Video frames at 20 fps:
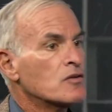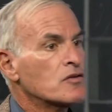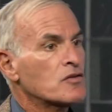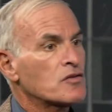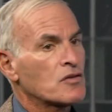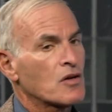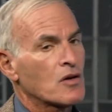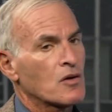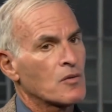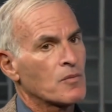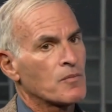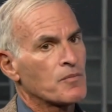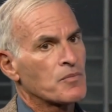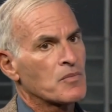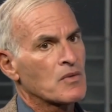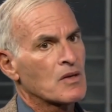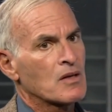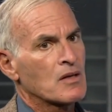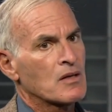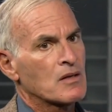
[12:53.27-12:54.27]
So
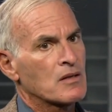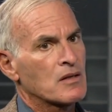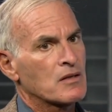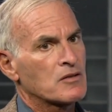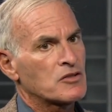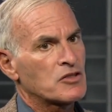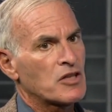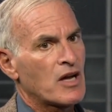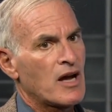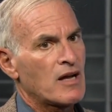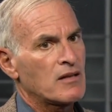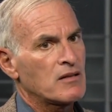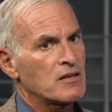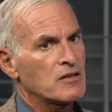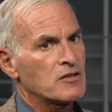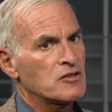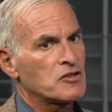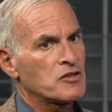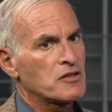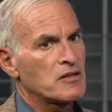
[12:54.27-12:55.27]
the
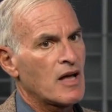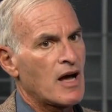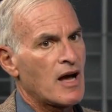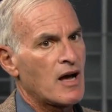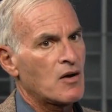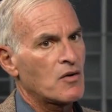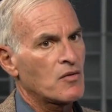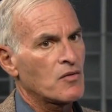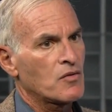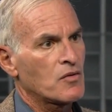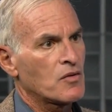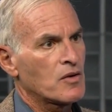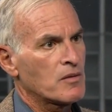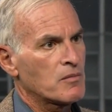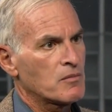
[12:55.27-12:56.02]
challenge now,